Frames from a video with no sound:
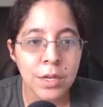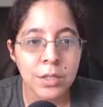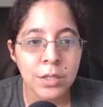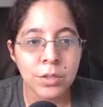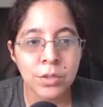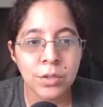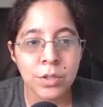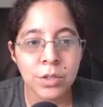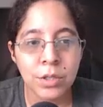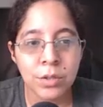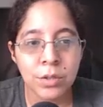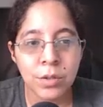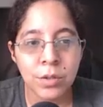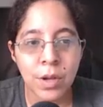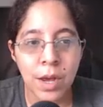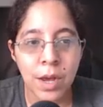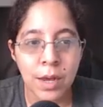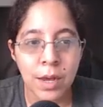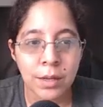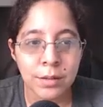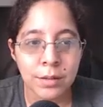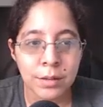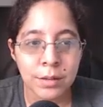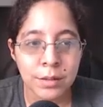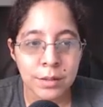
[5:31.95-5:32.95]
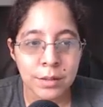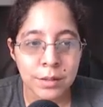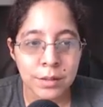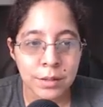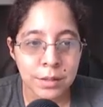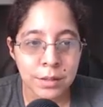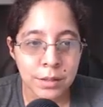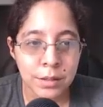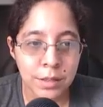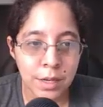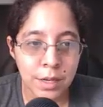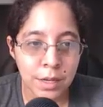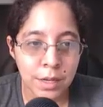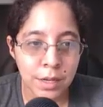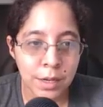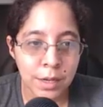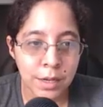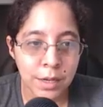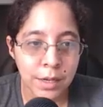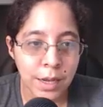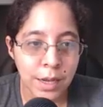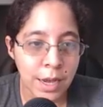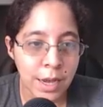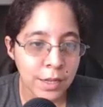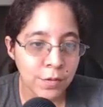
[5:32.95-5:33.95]
You need to have
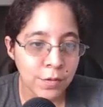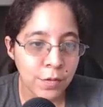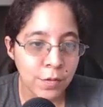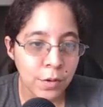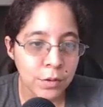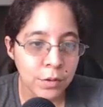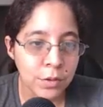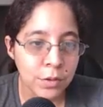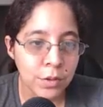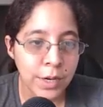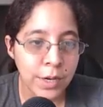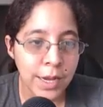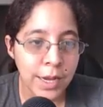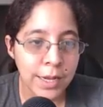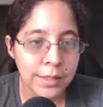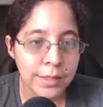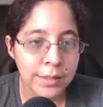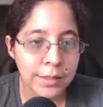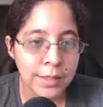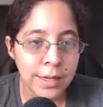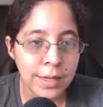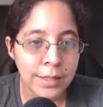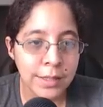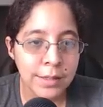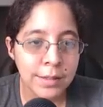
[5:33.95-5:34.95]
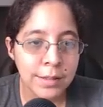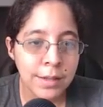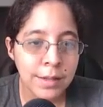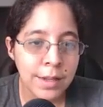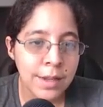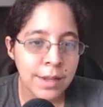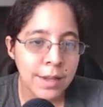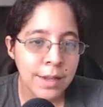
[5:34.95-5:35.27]
headphones or headsets.